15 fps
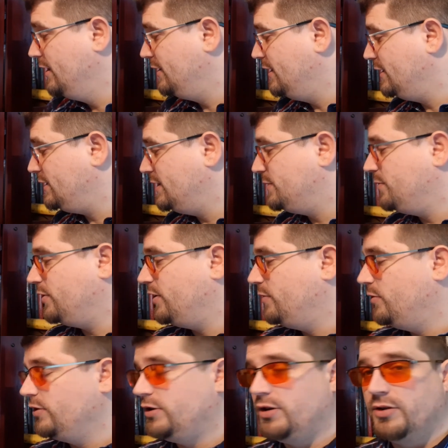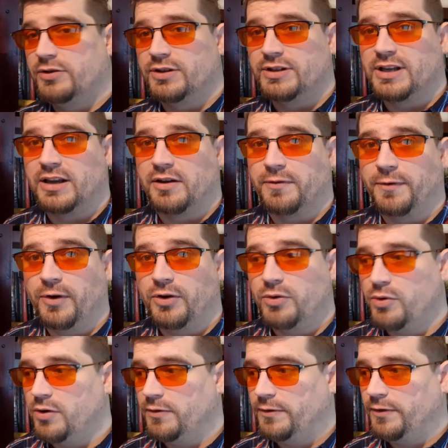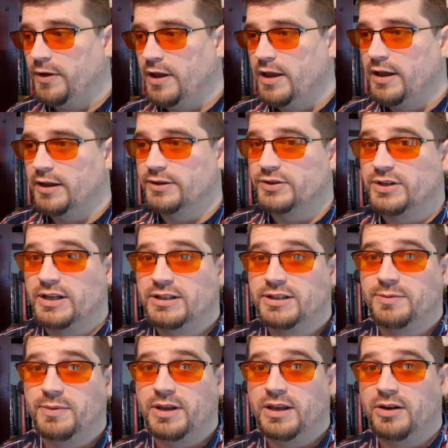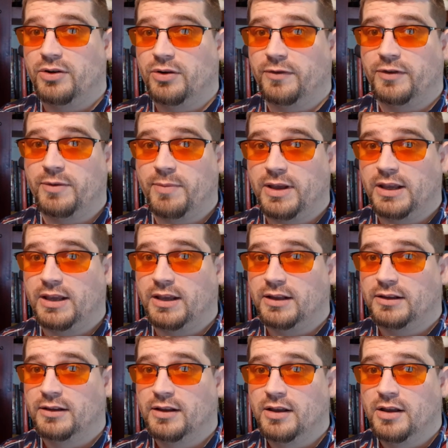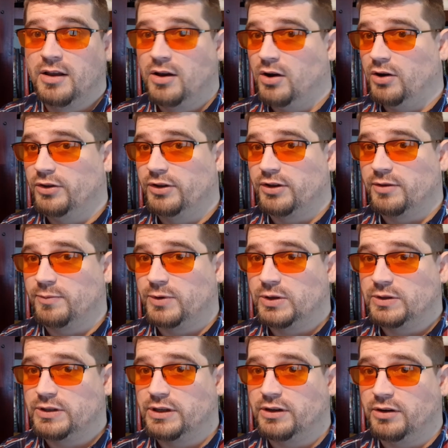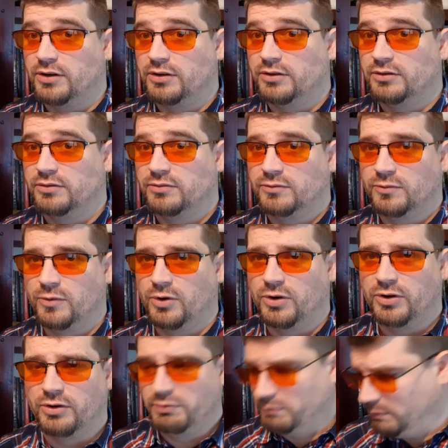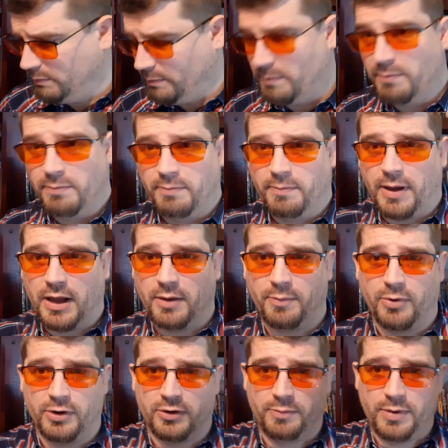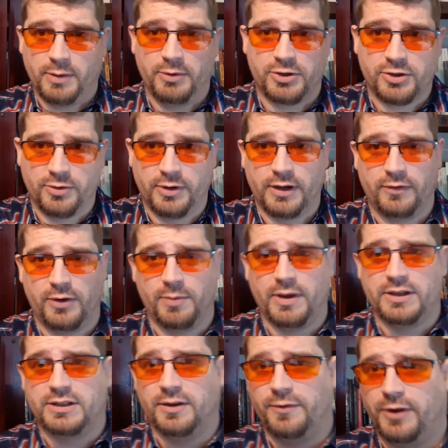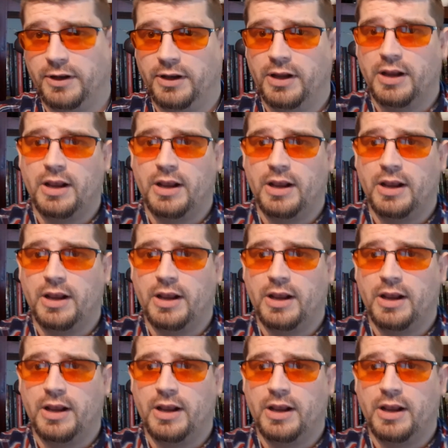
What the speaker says: This is what I want you to take a photo of and send to me, or if you make it on the computer, on Word or PowerPoint or Publisher, whatever you make stuff in,